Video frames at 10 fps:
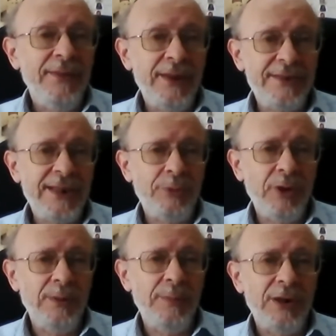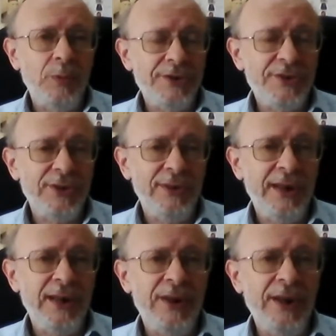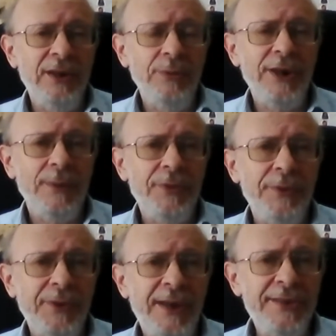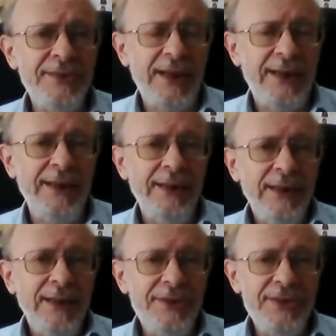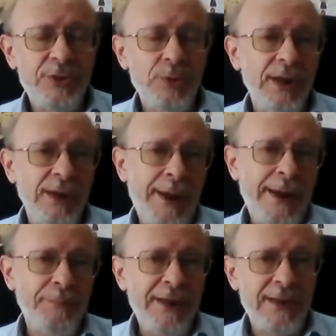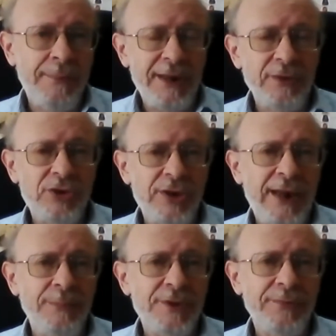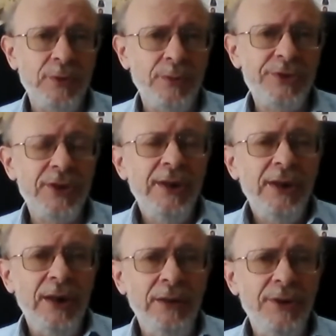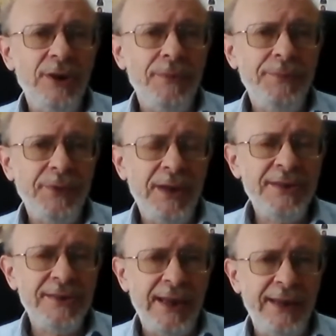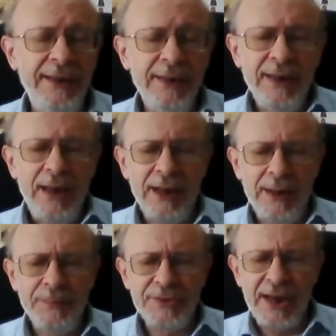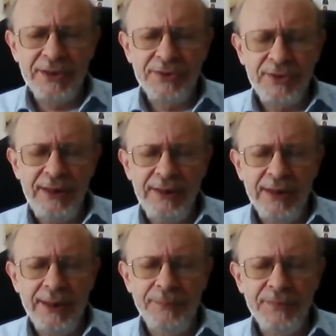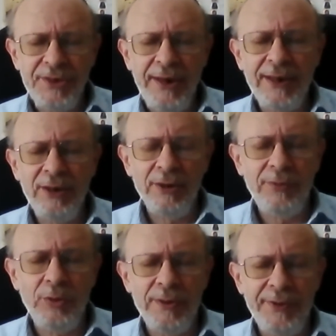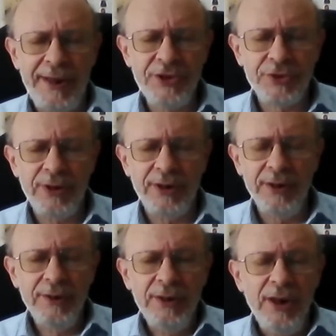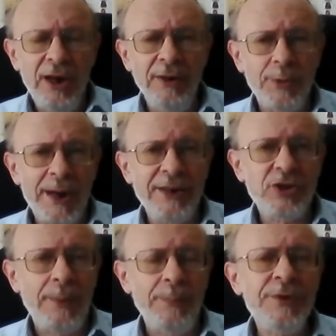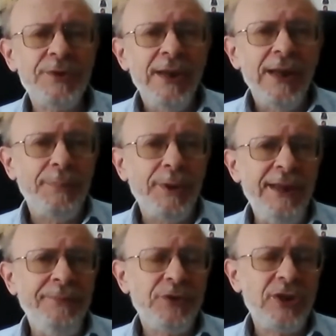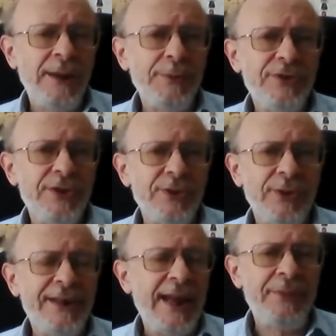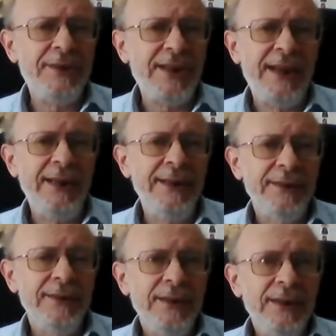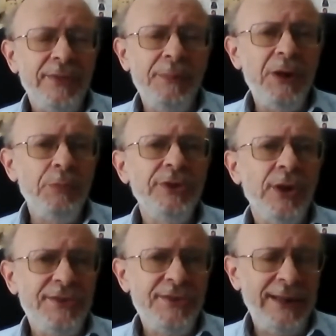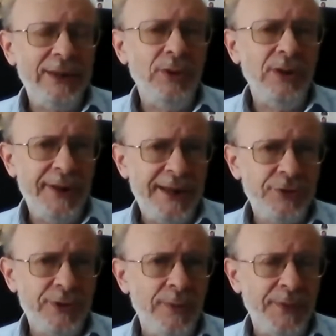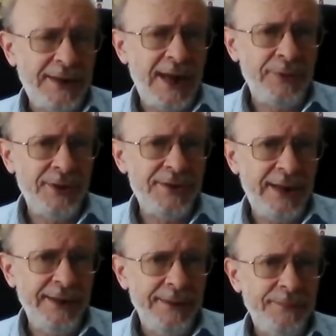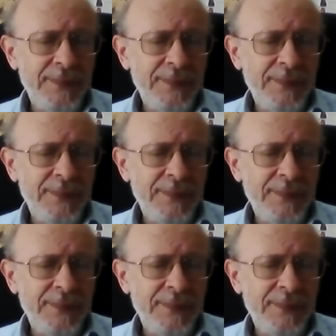That's how the Gemara wants to learn it. And only on the first day, this is talking about Beis HaMikdash times, of course, only on the first day does the taking of lulav and esrog override Shabbos. But if Shabbos is on another day, then we would not take lulav and esrog on that other day.